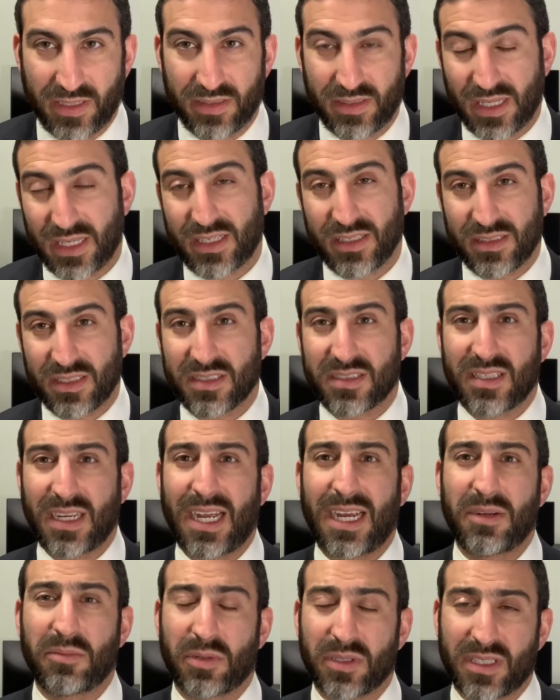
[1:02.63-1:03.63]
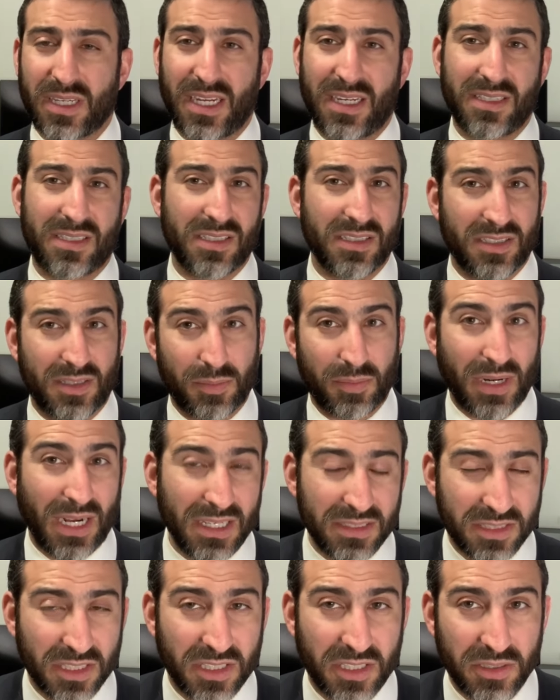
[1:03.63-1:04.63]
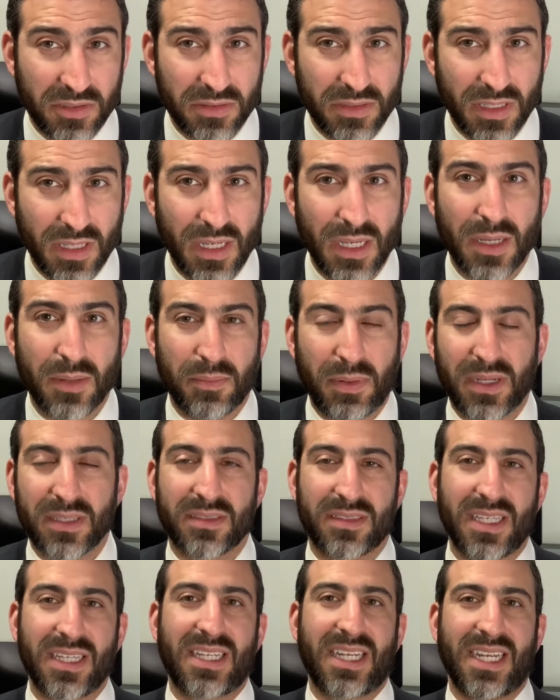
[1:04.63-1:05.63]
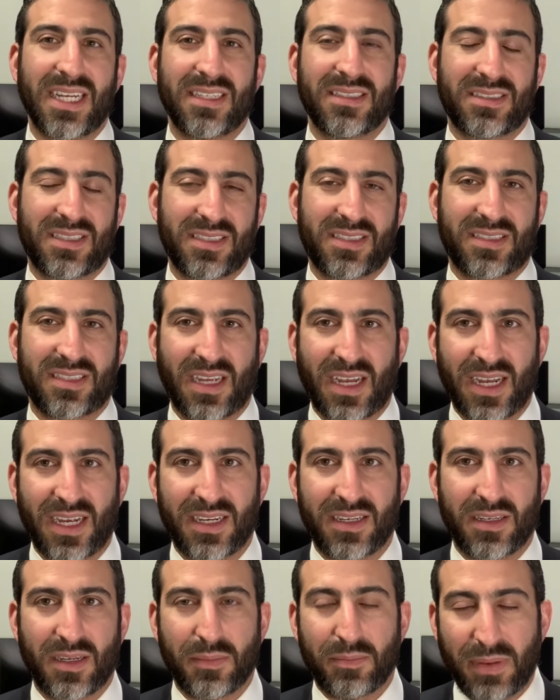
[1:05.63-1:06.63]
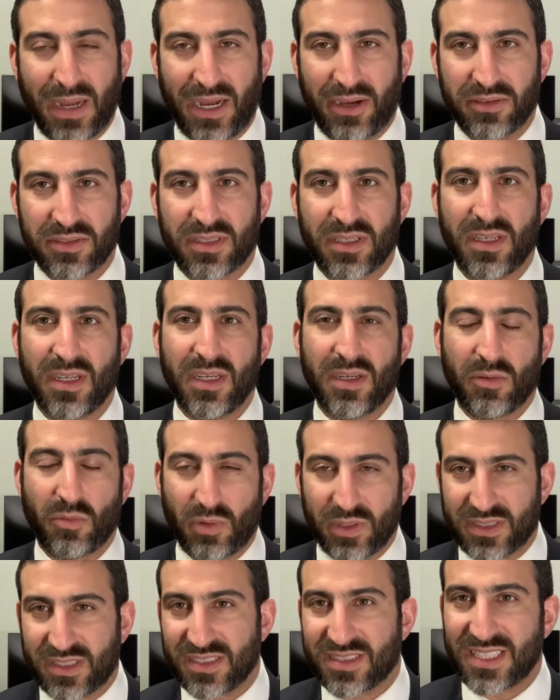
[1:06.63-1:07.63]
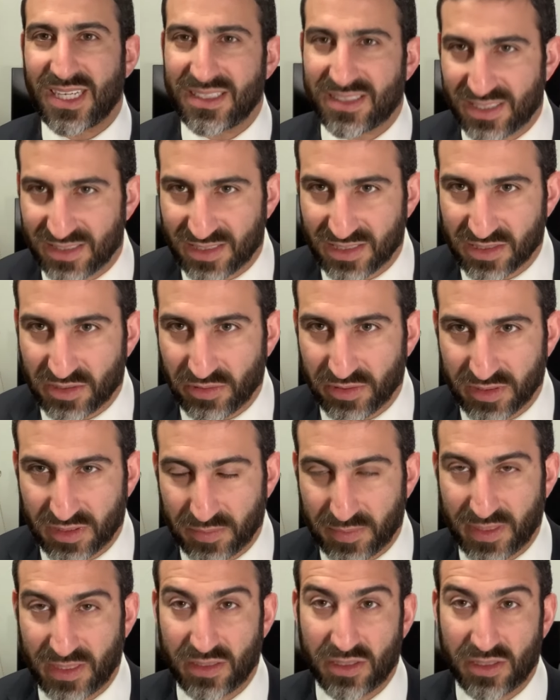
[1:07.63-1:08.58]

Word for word: They can decide what cases to prosecute, but they can't decide about what the sentence is going to be.